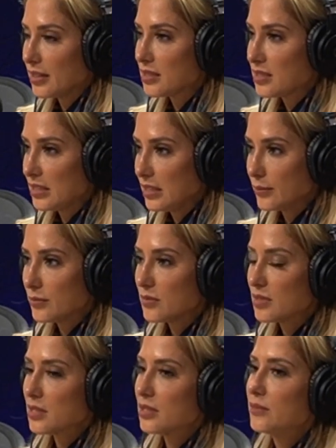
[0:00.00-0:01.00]
and it
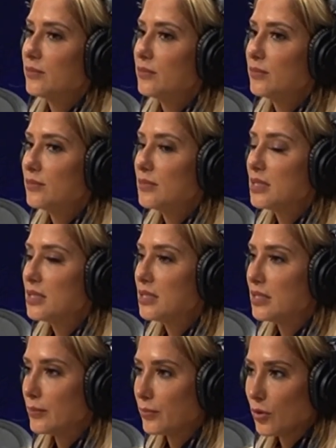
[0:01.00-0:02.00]
seems
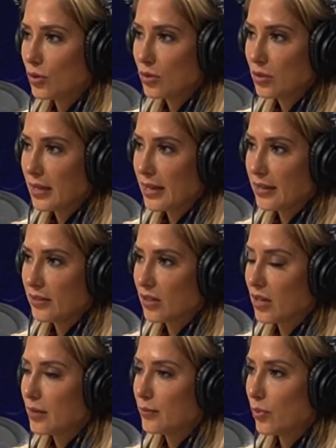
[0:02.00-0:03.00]
simple and
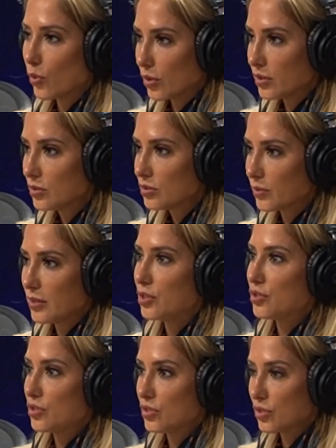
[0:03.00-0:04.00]
unimportant when
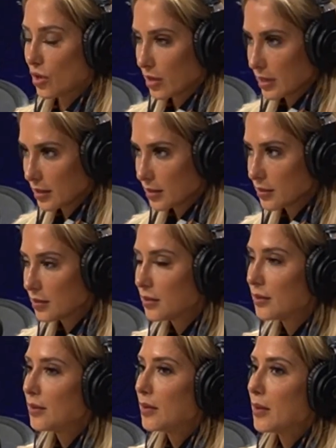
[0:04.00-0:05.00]
you're starting,
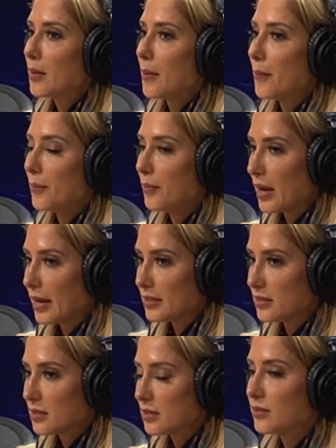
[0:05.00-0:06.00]

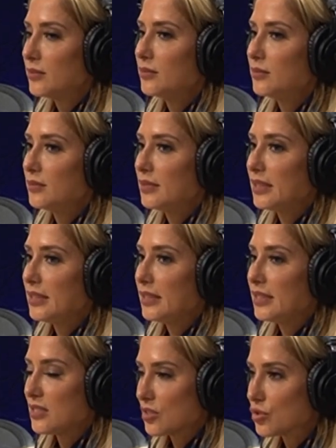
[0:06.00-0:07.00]
but
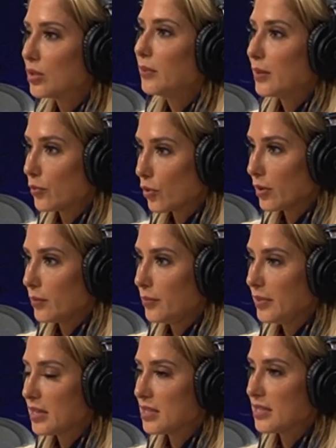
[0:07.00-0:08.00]
it's extremely important
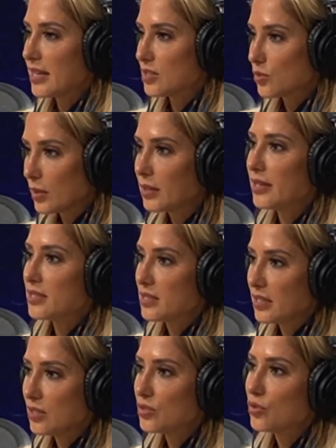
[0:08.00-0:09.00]
because as quickly as
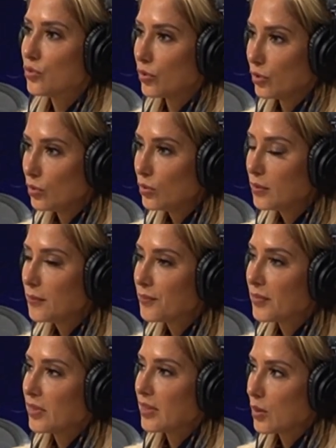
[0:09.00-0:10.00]
things grew,
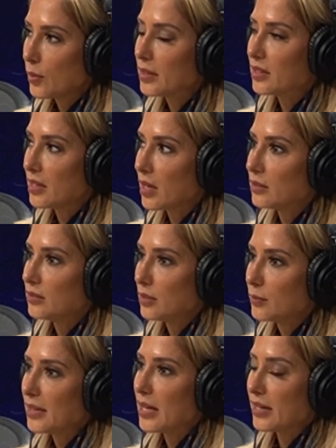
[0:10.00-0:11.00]
they quickly got a
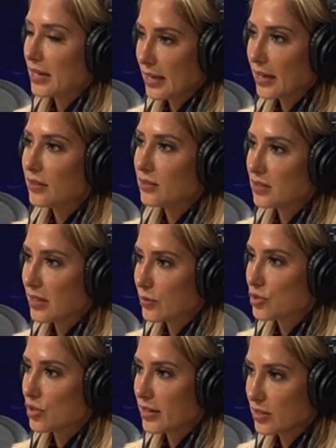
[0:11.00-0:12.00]
little bit out of hand. And I
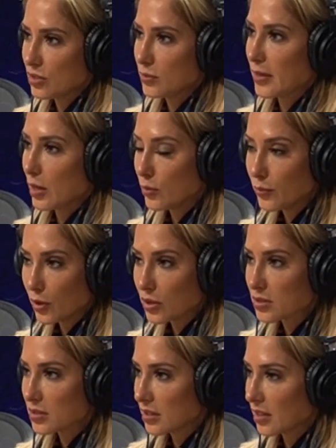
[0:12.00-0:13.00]
was trying to do my own
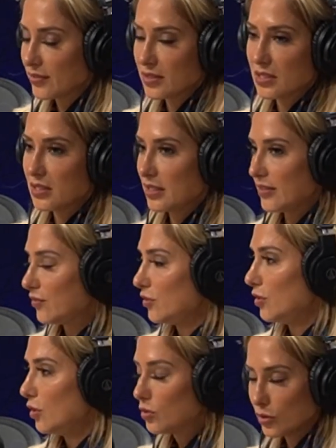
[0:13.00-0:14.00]
books and obviously have
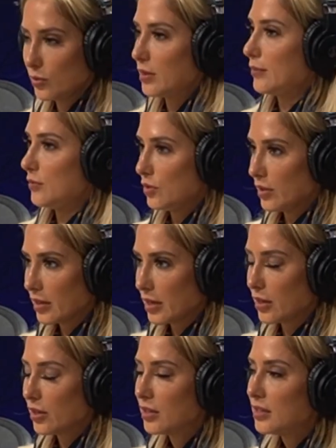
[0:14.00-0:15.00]
no clue what I'm doing
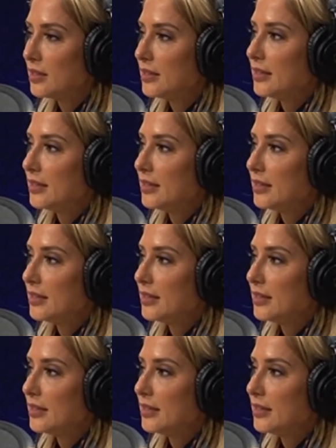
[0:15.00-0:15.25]
there.